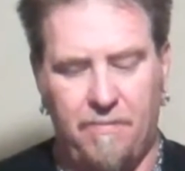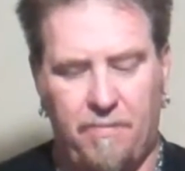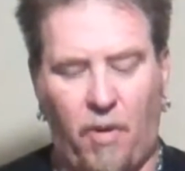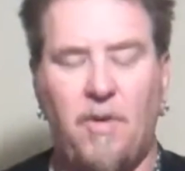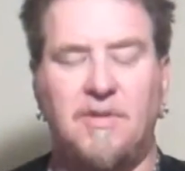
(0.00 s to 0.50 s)

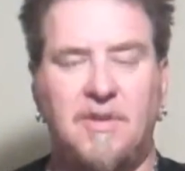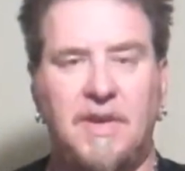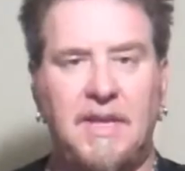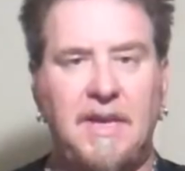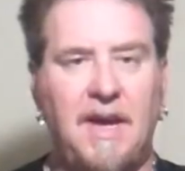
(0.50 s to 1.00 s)

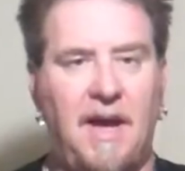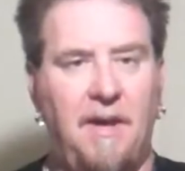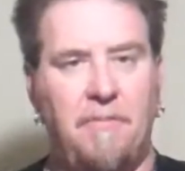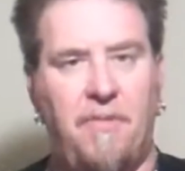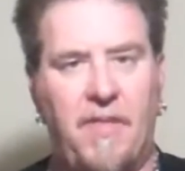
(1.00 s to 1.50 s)
Personally,
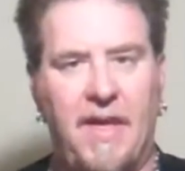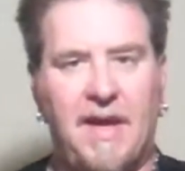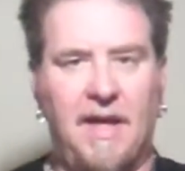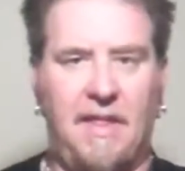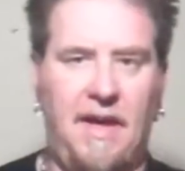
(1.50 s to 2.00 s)
I think
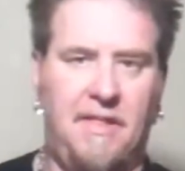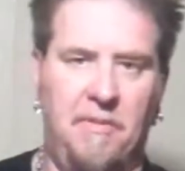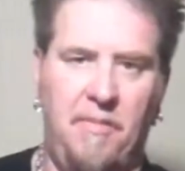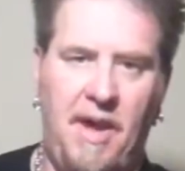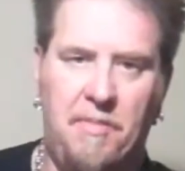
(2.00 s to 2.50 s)
I like the
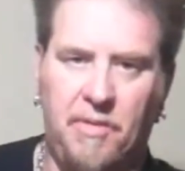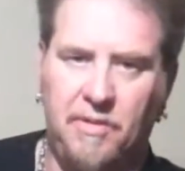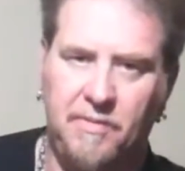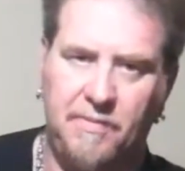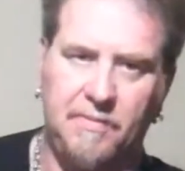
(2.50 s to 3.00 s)

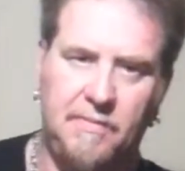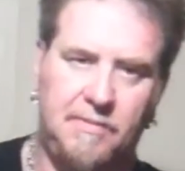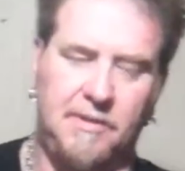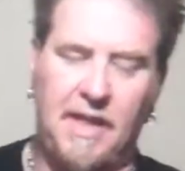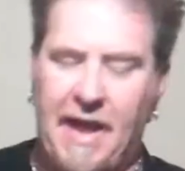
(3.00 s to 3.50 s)
maple
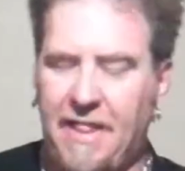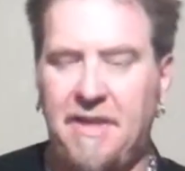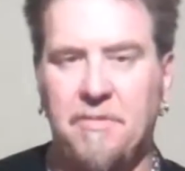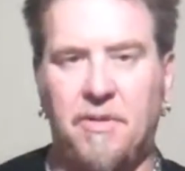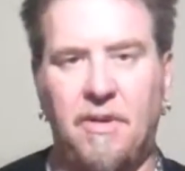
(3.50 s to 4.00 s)

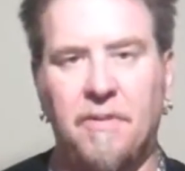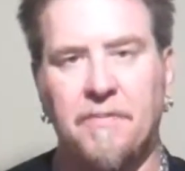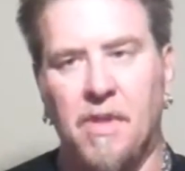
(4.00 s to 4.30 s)
slightly more,